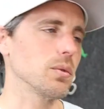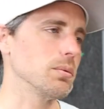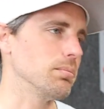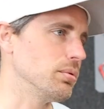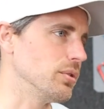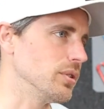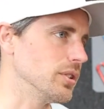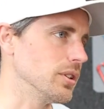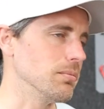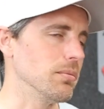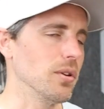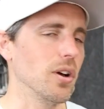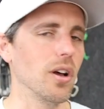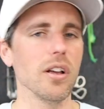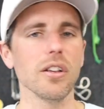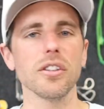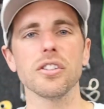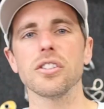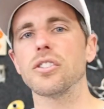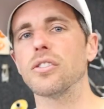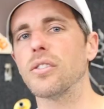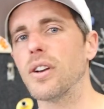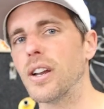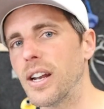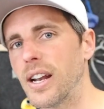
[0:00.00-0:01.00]
We pulled them all
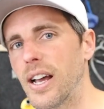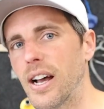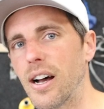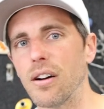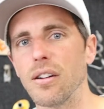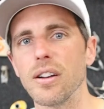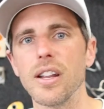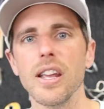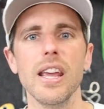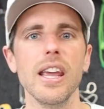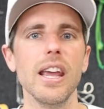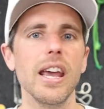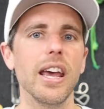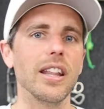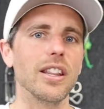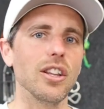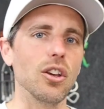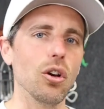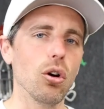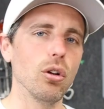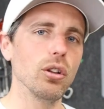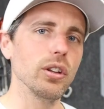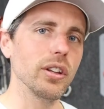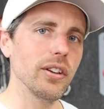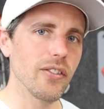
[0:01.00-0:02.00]
straight out. And
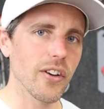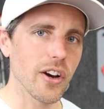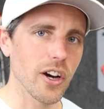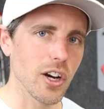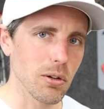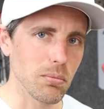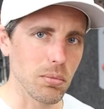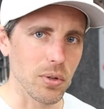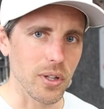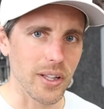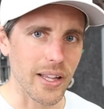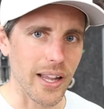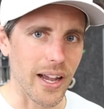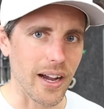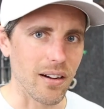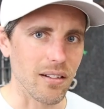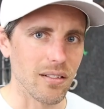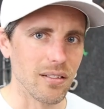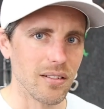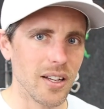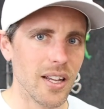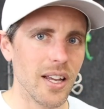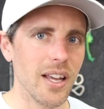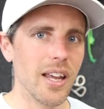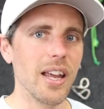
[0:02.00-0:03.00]
the only variable now
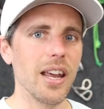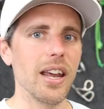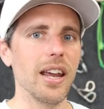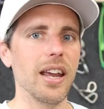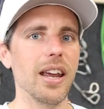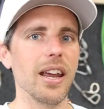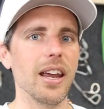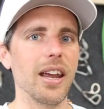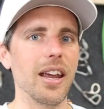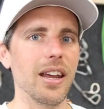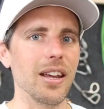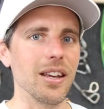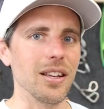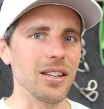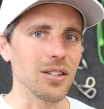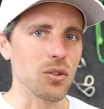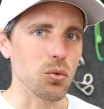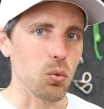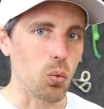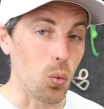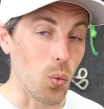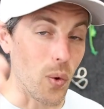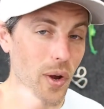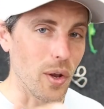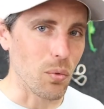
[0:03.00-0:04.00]

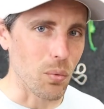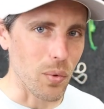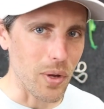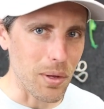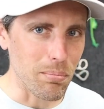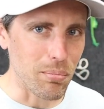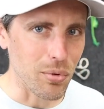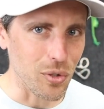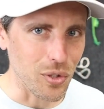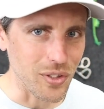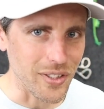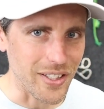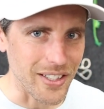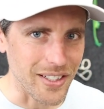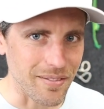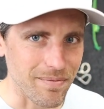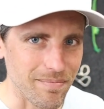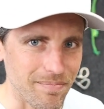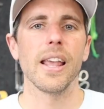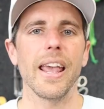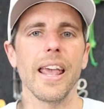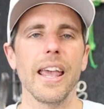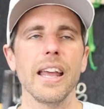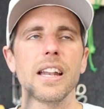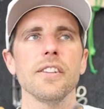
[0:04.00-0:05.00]
is when we pulled it
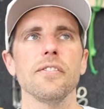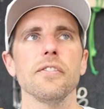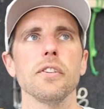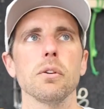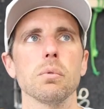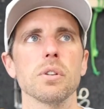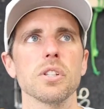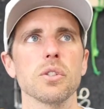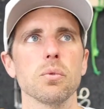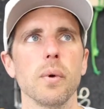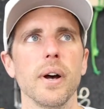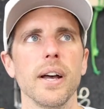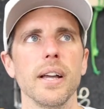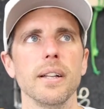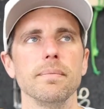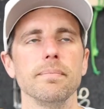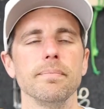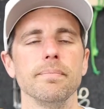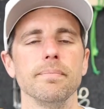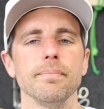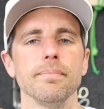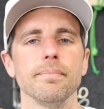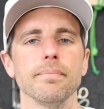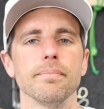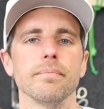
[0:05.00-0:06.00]
and if it was wet,
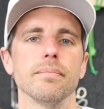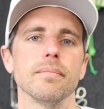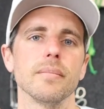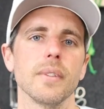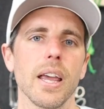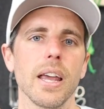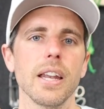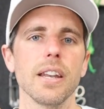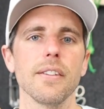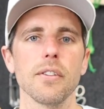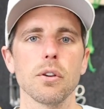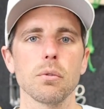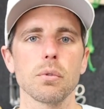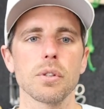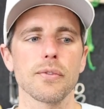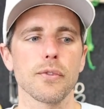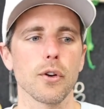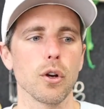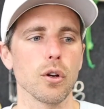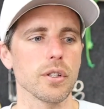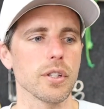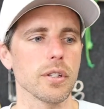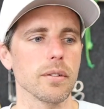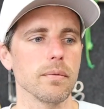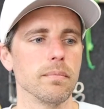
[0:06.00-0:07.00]
and if it was
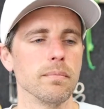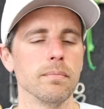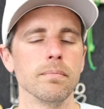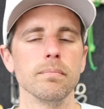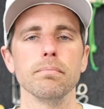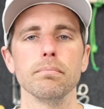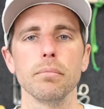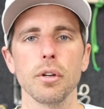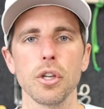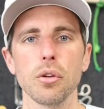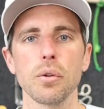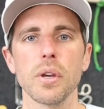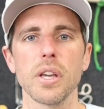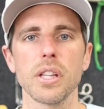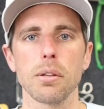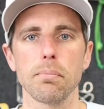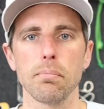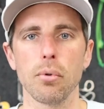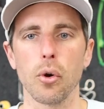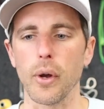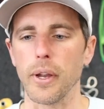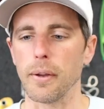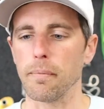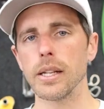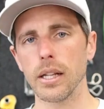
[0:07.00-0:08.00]
frozen. But you get the
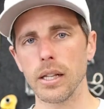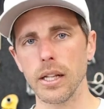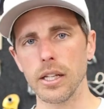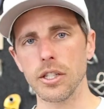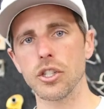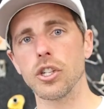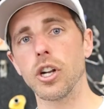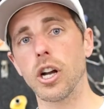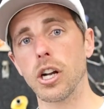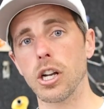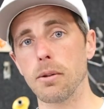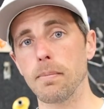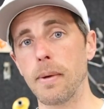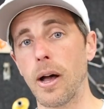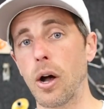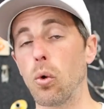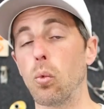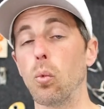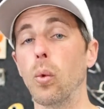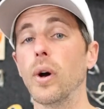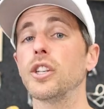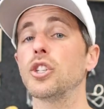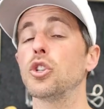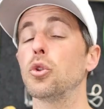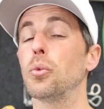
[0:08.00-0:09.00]
point. Now let's talk
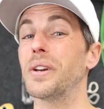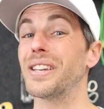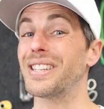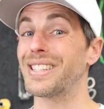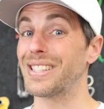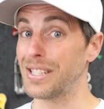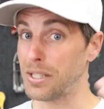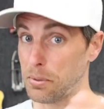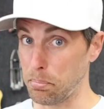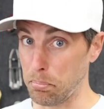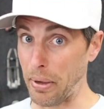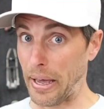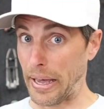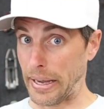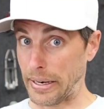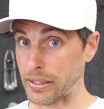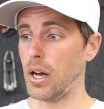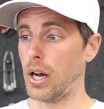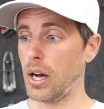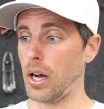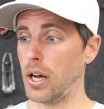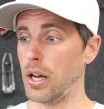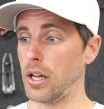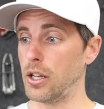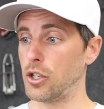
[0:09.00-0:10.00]
about what to expect.
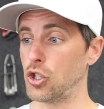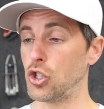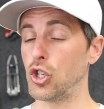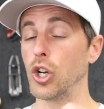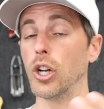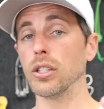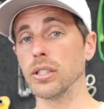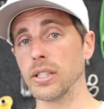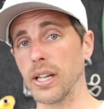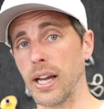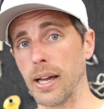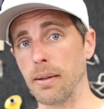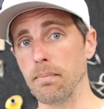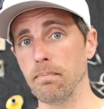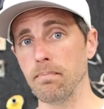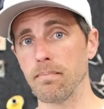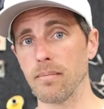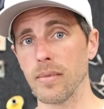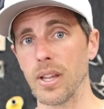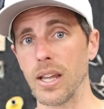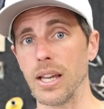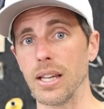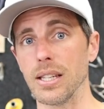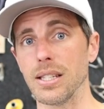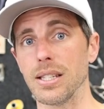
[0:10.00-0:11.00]
Uh, gel time
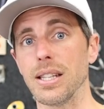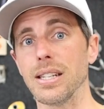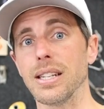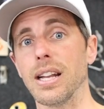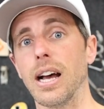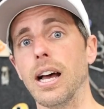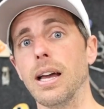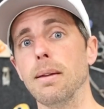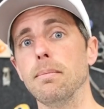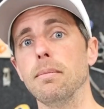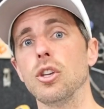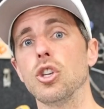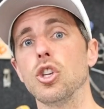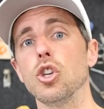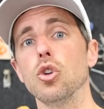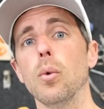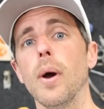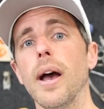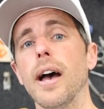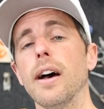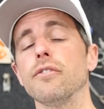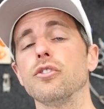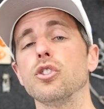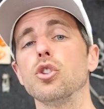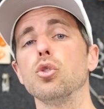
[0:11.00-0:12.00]
is the time you
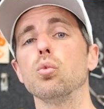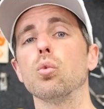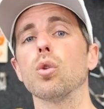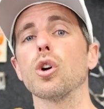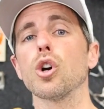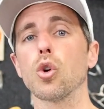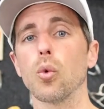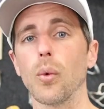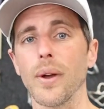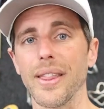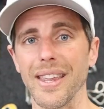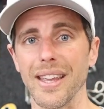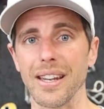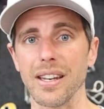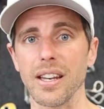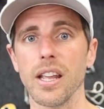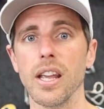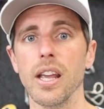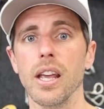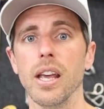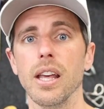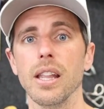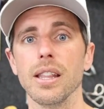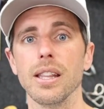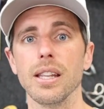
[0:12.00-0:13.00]
have to work with it.
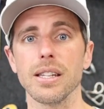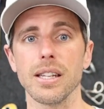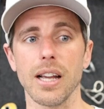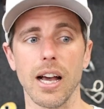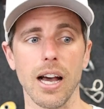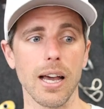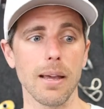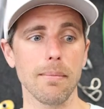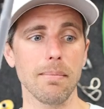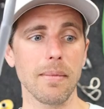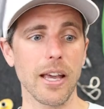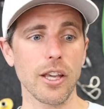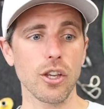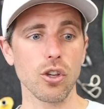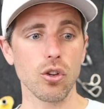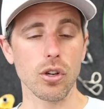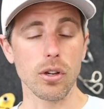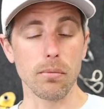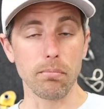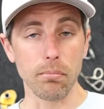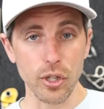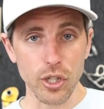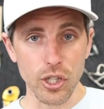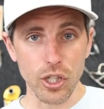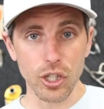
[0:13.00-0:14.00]
The time that you
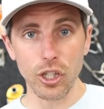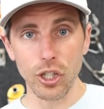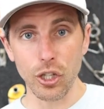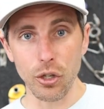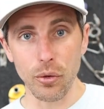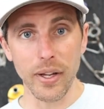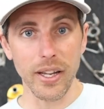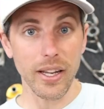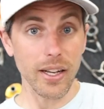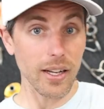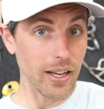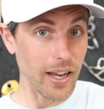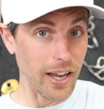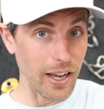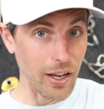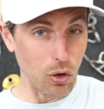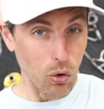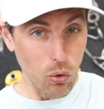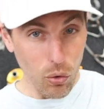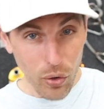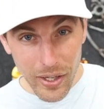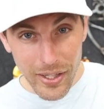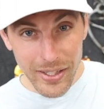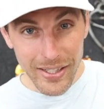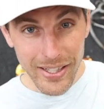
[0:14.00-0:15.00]
can put the glue in and
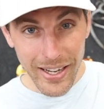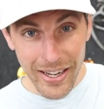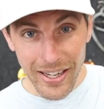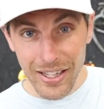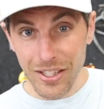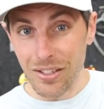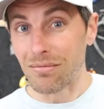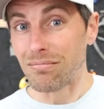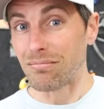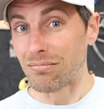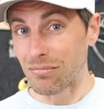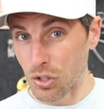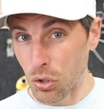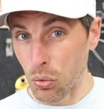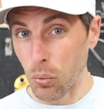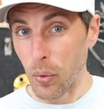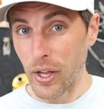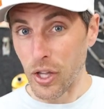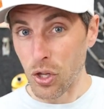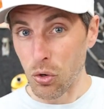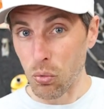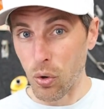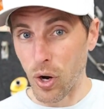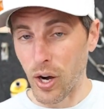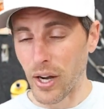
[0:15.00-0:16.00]
orientate it the
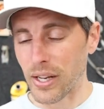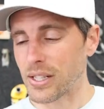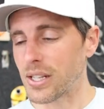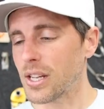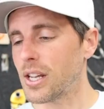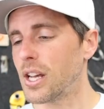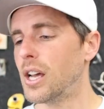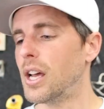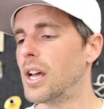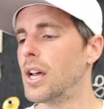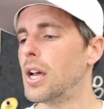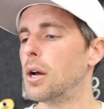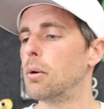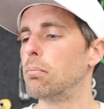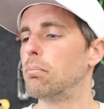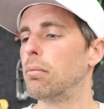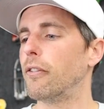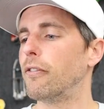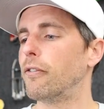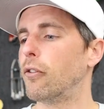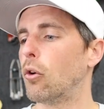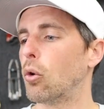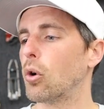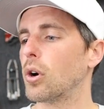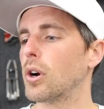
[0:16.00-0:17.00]
way you want
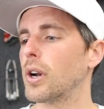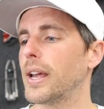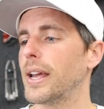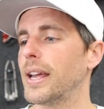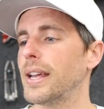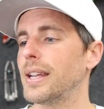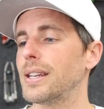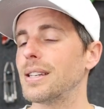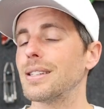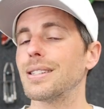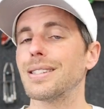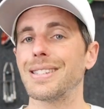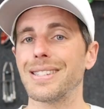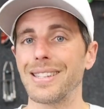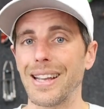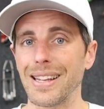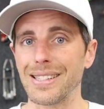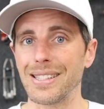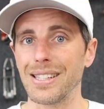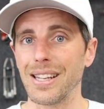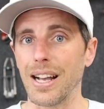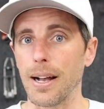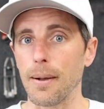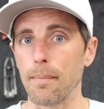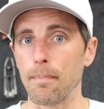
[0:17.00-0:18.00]
before it
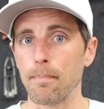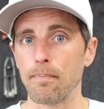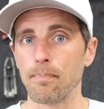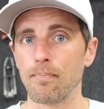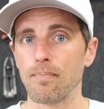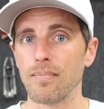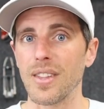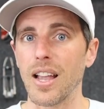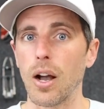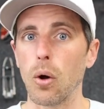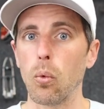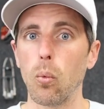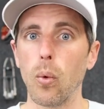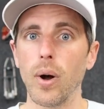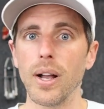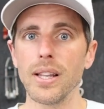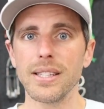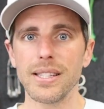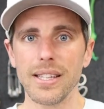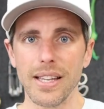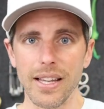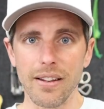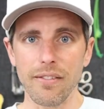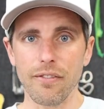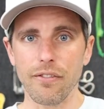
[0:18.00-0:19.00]
sets up. Now
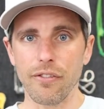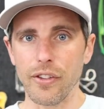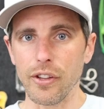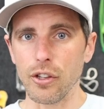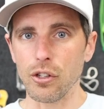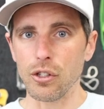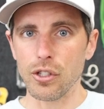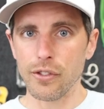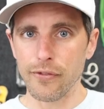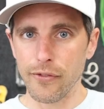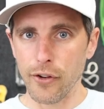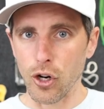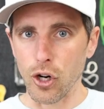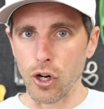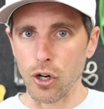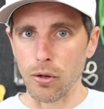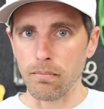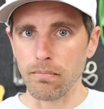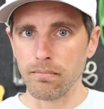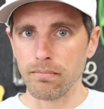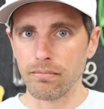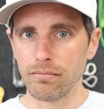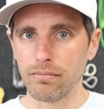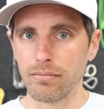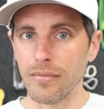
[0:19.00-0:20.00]
once it feels
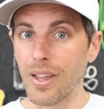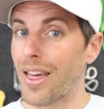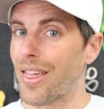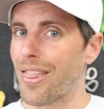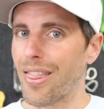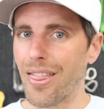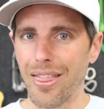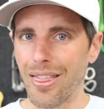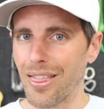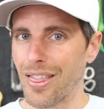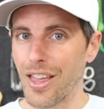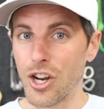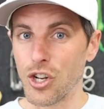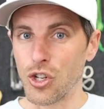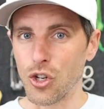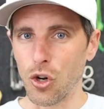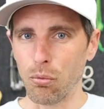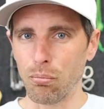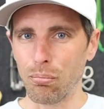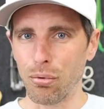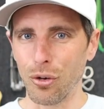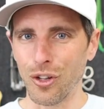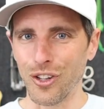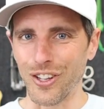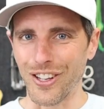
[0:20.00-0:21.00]
firm,
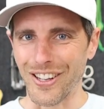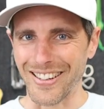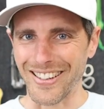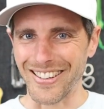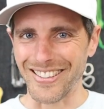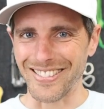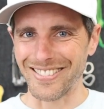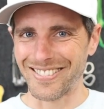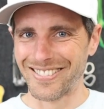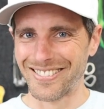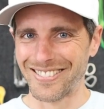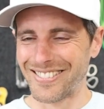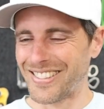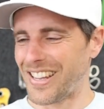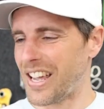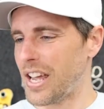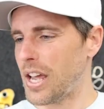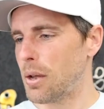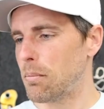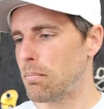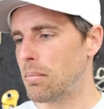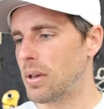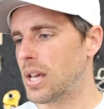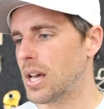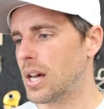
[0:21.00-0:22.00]
don't pull on it
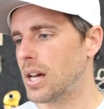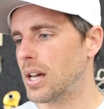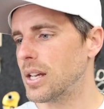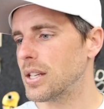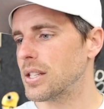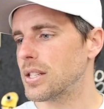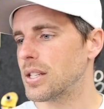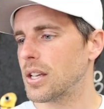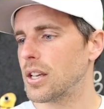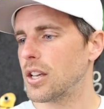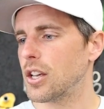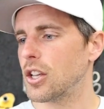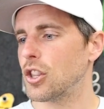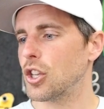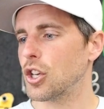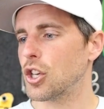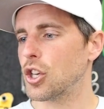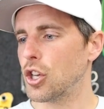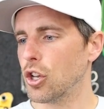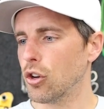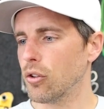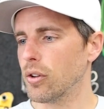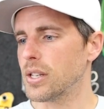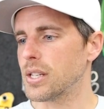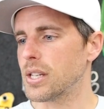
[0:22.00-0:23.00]
because the
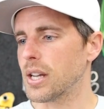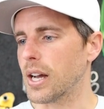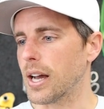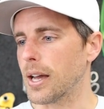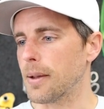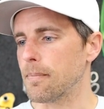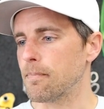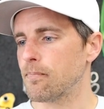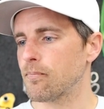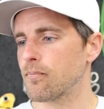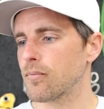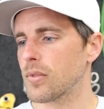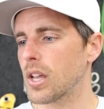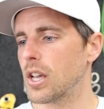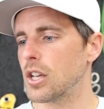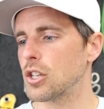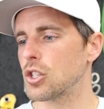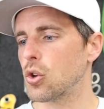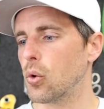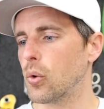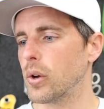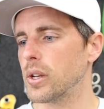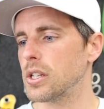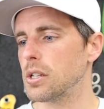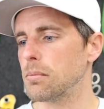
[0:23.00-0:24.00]
curing time
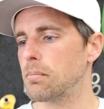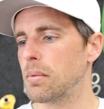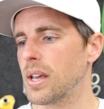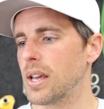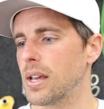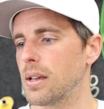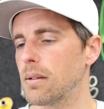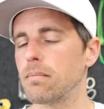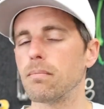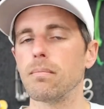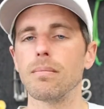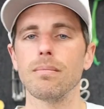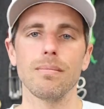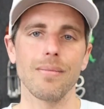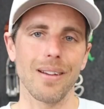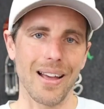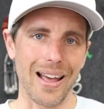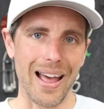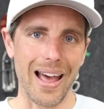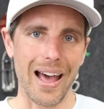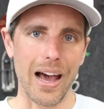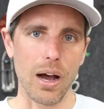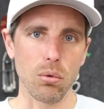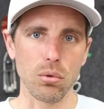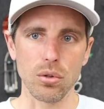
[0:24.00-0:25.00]
is going to be
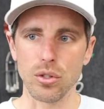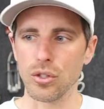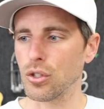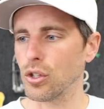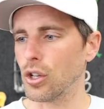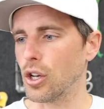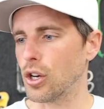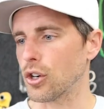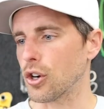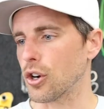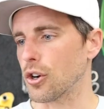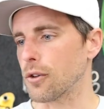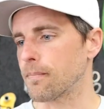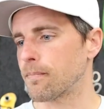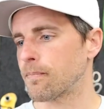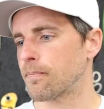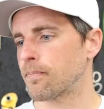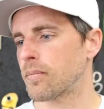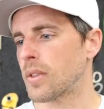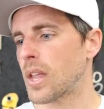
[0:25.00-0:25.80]
hours longer.